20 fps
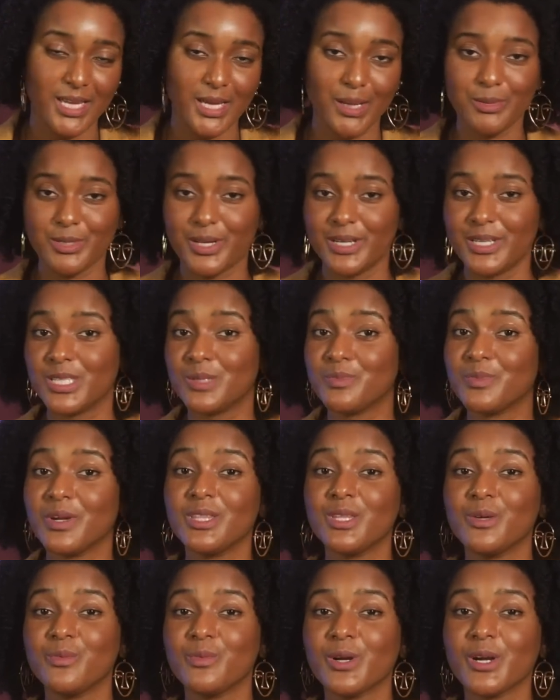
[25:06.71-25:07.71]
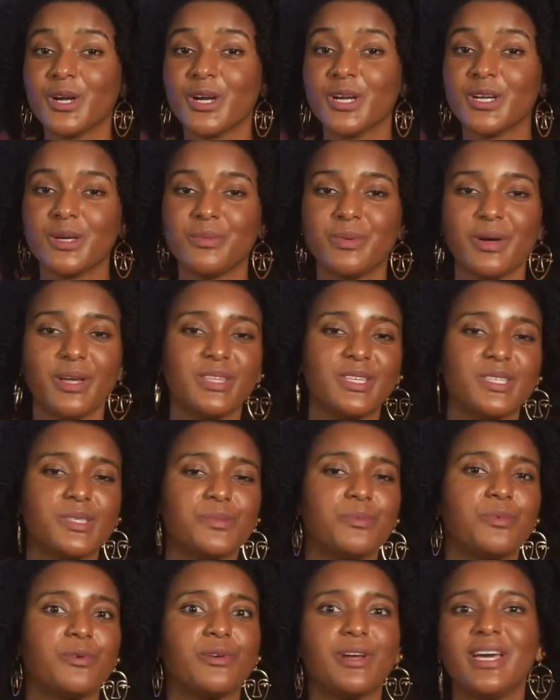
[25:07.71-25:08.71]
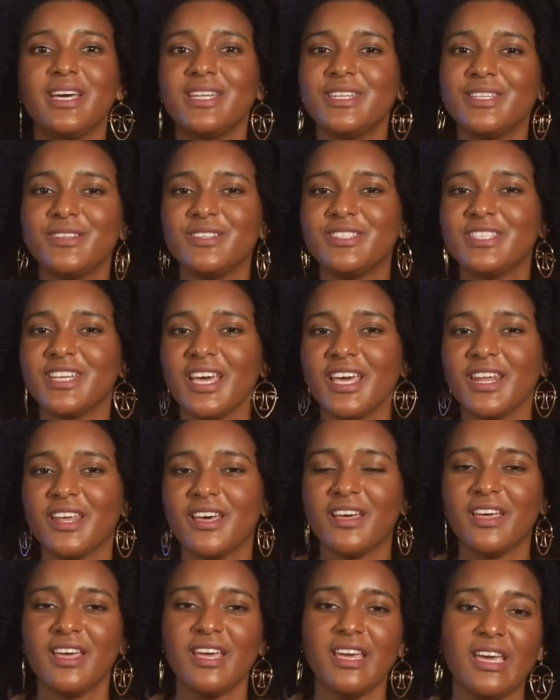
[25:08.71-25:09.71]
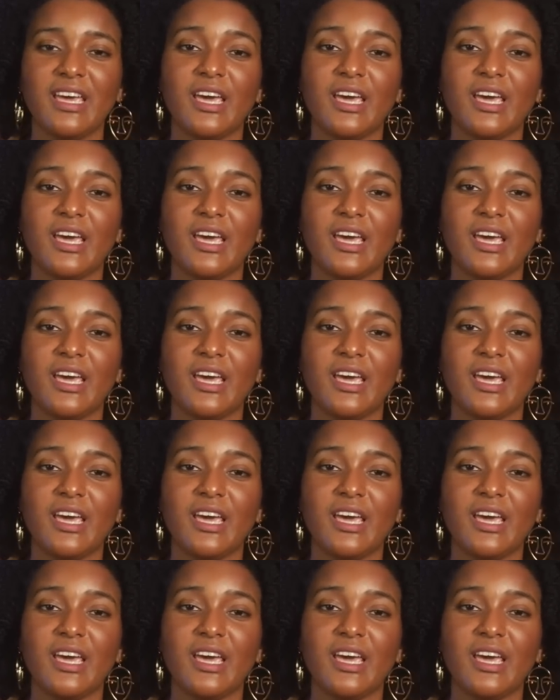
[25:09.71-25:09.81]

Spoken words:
I'm trying to spread the word about this brand new channel,